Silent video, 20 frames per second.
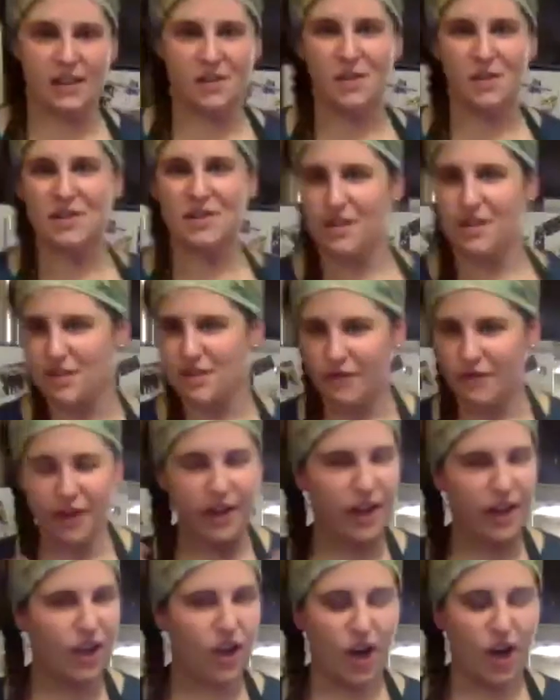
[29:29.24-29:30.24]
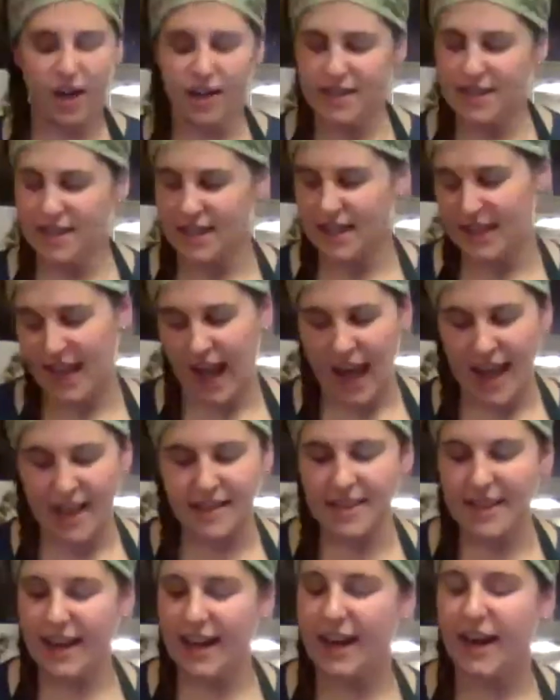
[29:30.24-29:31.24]
once it's fully cooked in the
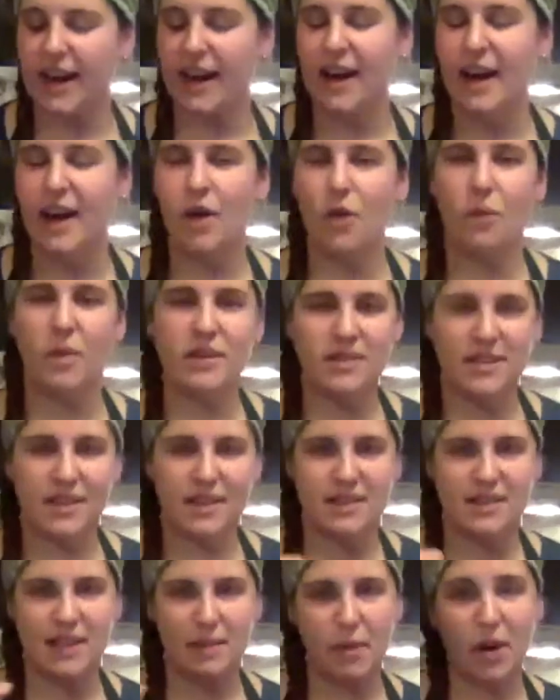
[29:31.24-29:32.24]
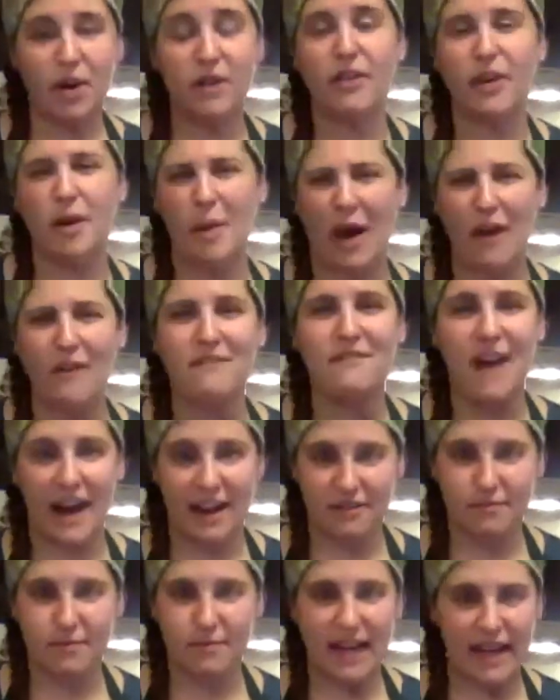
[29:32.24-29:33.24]
end there, once it's simmered for about
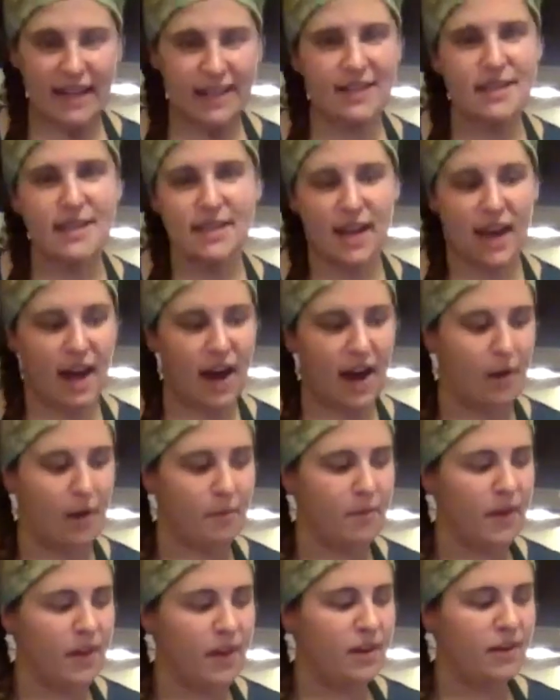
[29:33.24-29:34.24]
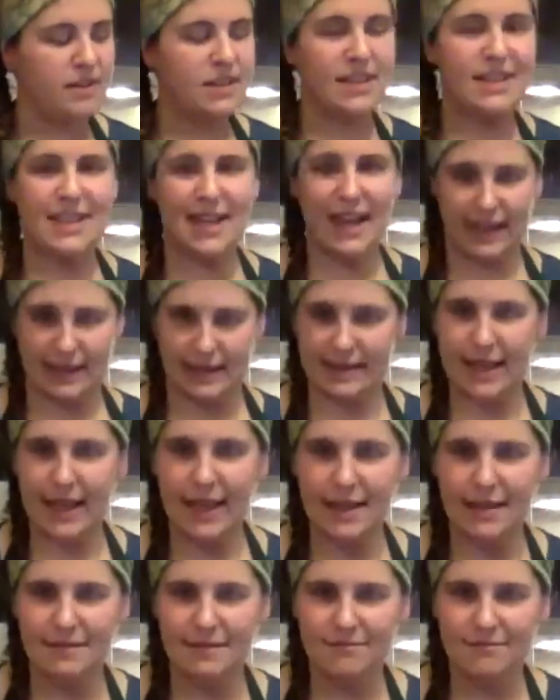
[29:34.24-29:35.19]
5 minutes, to taste it.